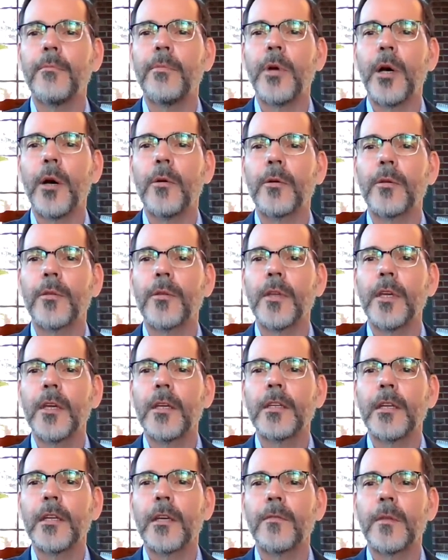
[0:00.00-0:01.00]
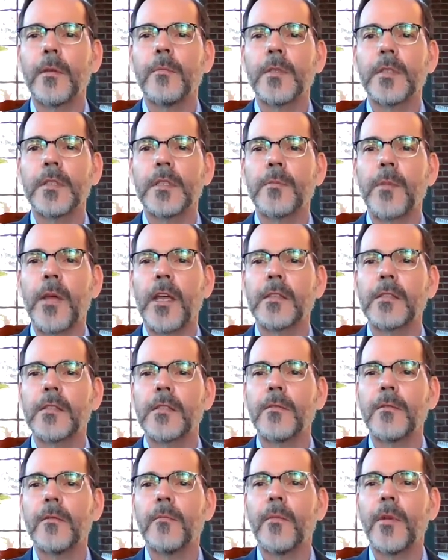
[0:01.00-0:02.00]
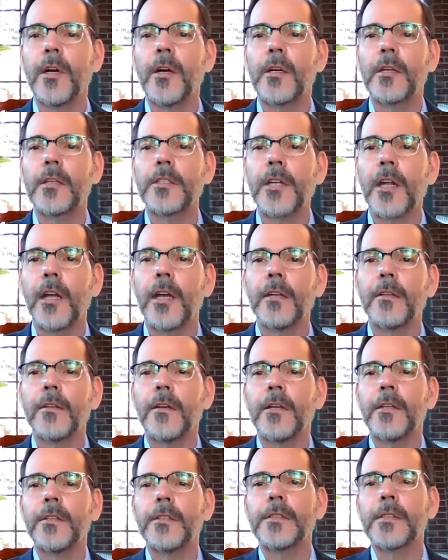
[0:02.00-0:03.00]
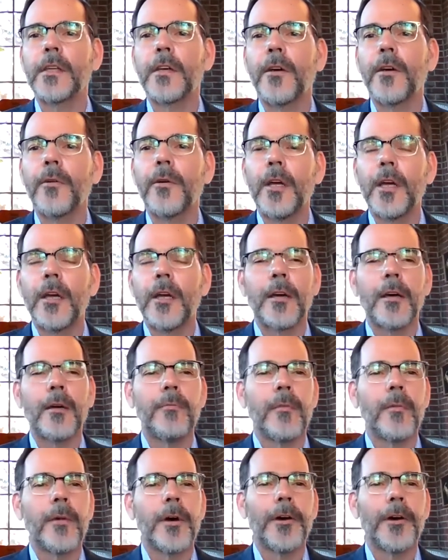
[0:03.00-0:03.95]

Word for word: both give them the space to emerge and also um,